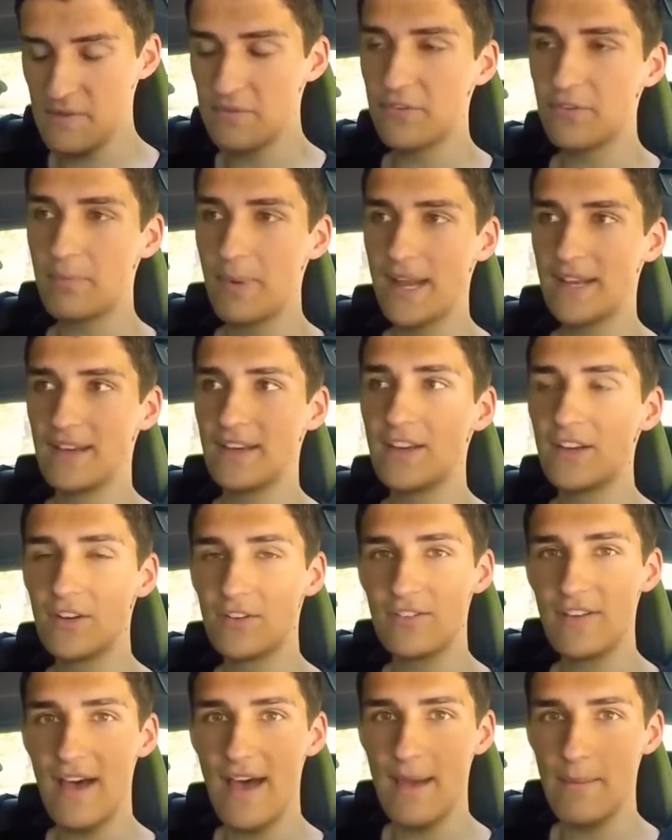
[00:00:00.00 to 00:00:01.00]
of spending
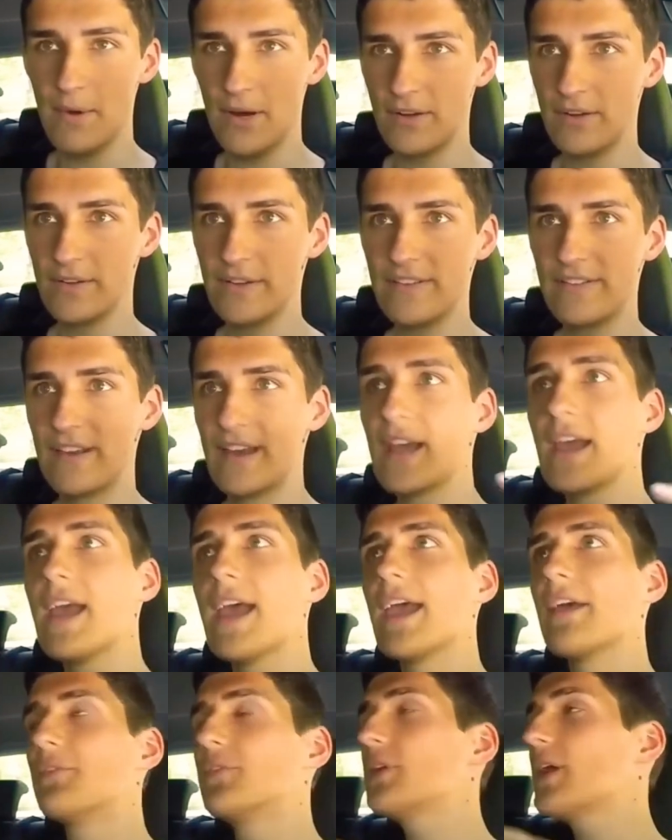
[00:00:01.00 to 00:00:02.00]
your time on your listing.
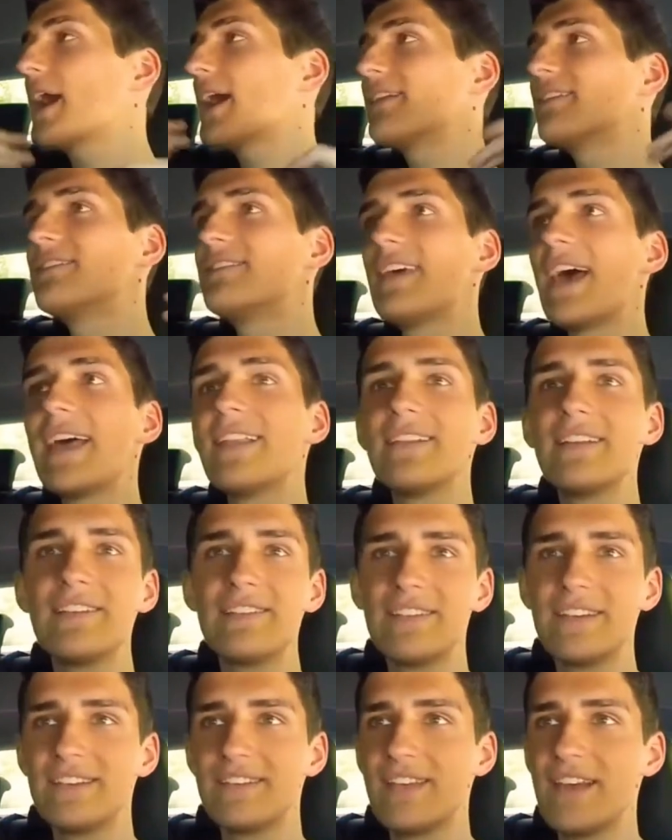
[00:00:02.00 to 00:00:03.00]
If you had 10
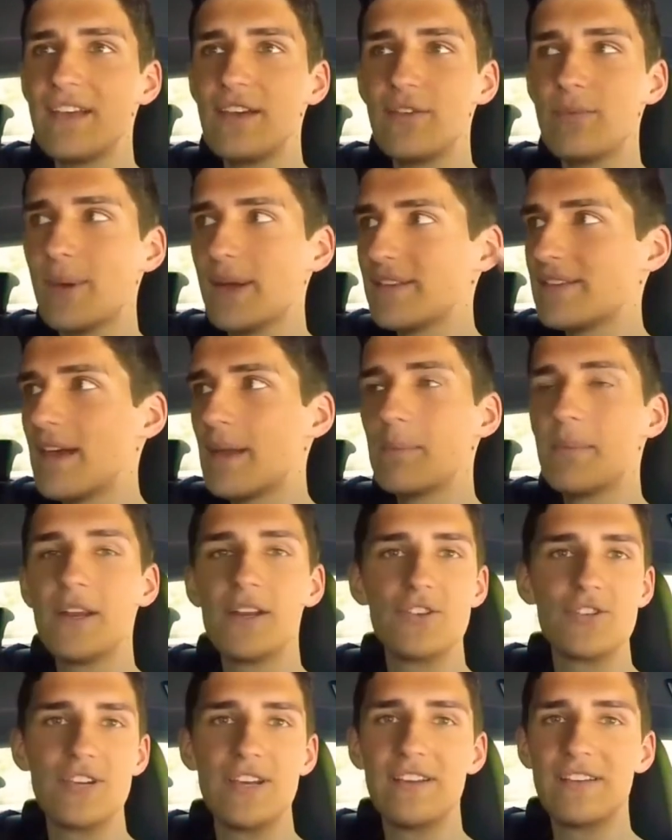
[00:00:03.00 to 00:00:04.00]
listings that you spent 10
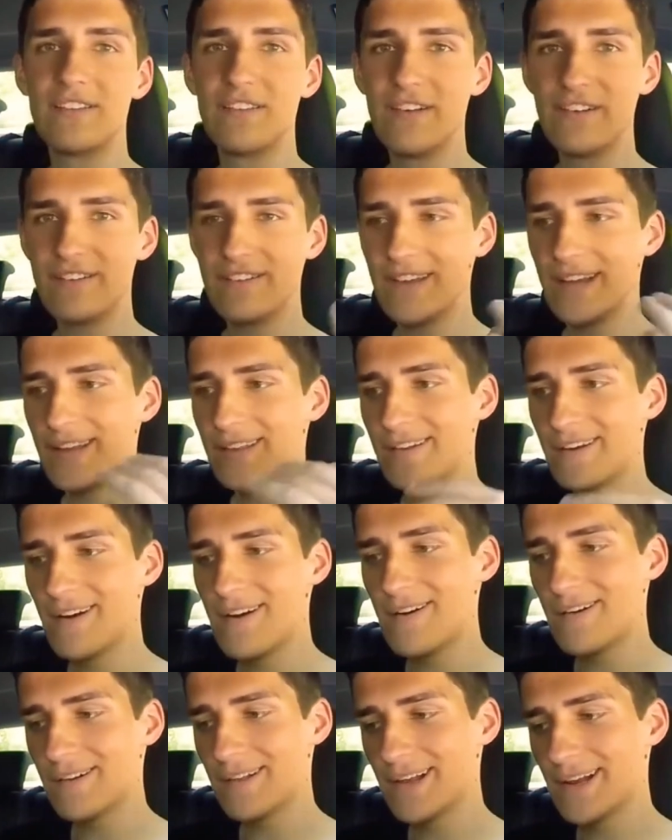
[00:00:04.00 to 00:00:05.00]
minutes each listing and they're
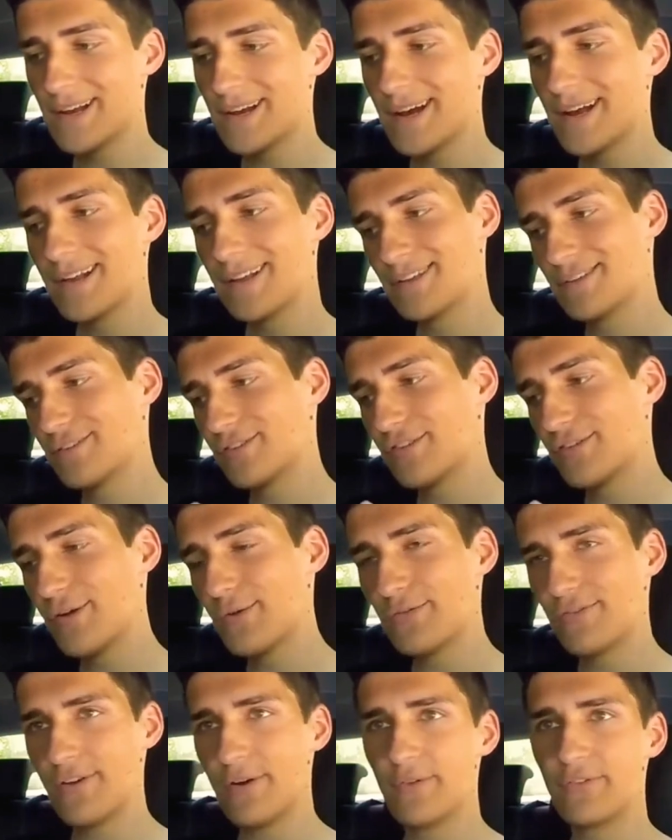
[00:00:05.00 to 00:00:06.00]
all like kind of just
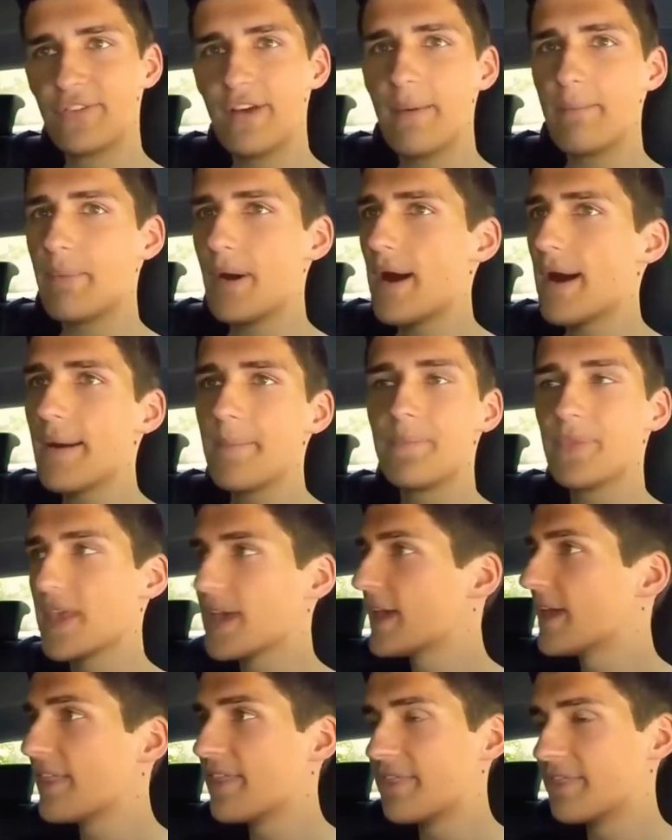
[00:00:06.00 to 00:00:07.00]
so subpar,
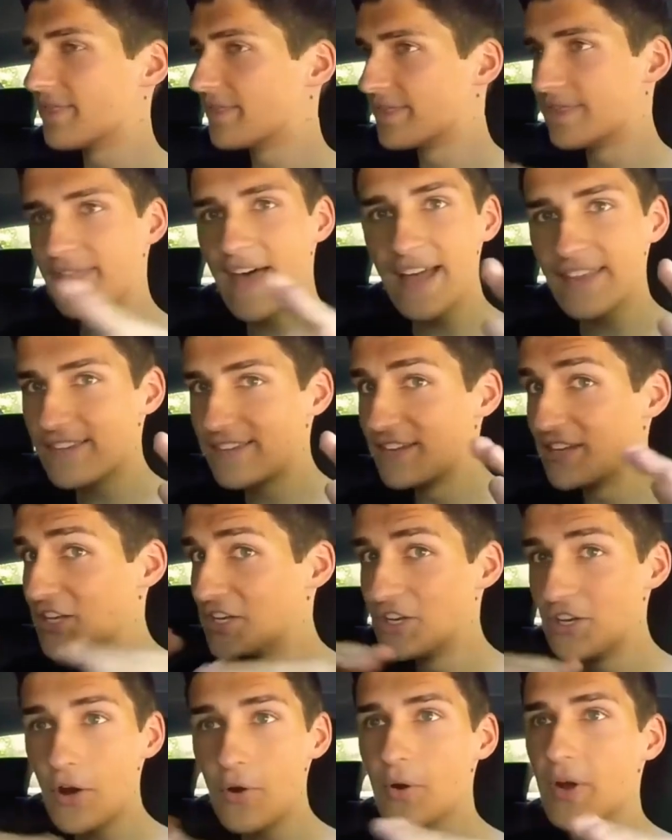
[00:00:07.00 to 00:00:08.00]
that's
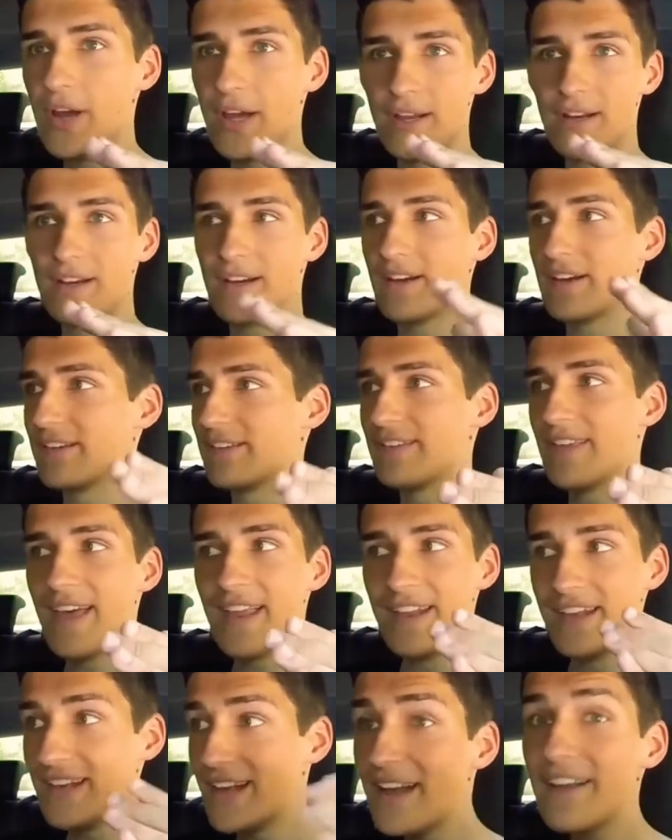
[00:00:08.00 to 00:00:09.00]
no good, because
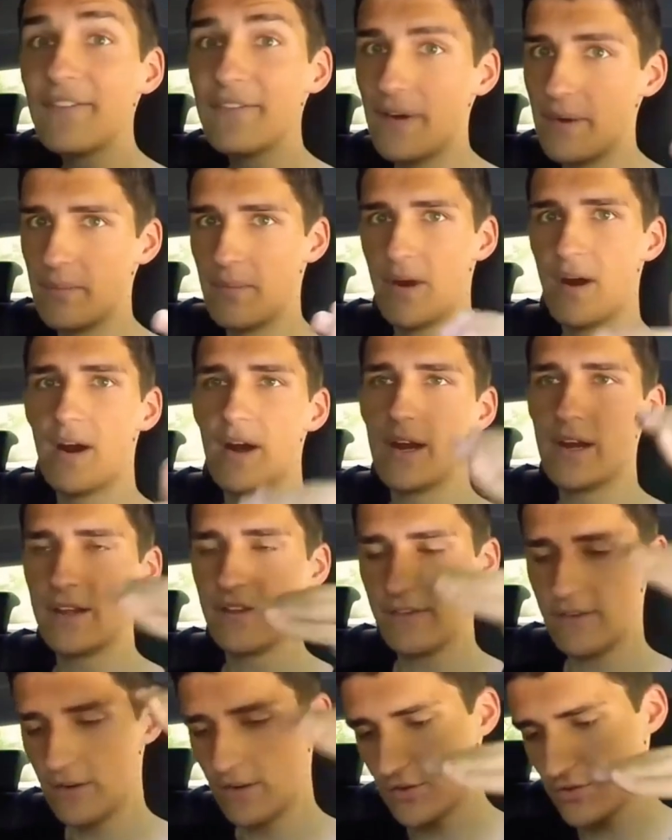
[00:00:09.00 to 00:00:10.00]
then none of them are going
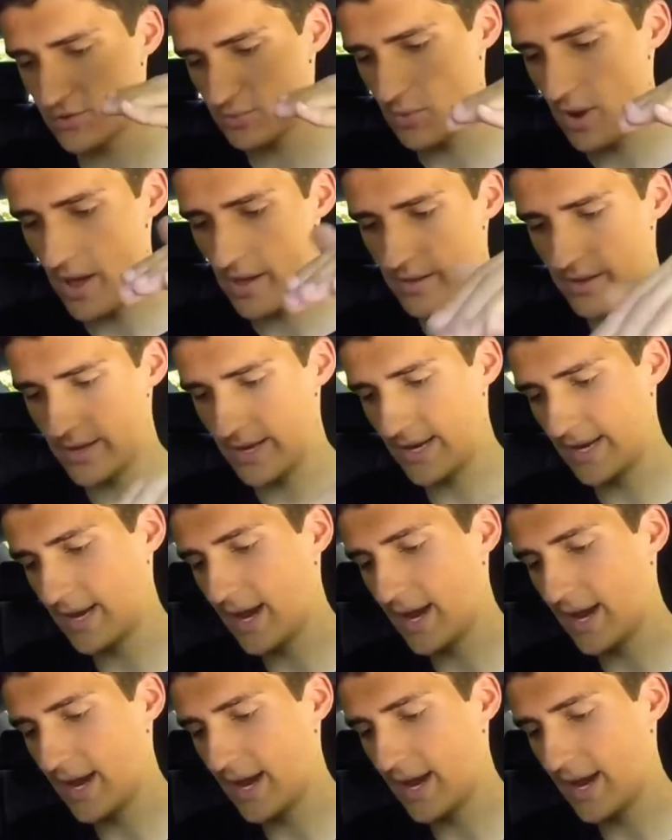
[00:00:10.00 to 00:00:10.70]
to search well,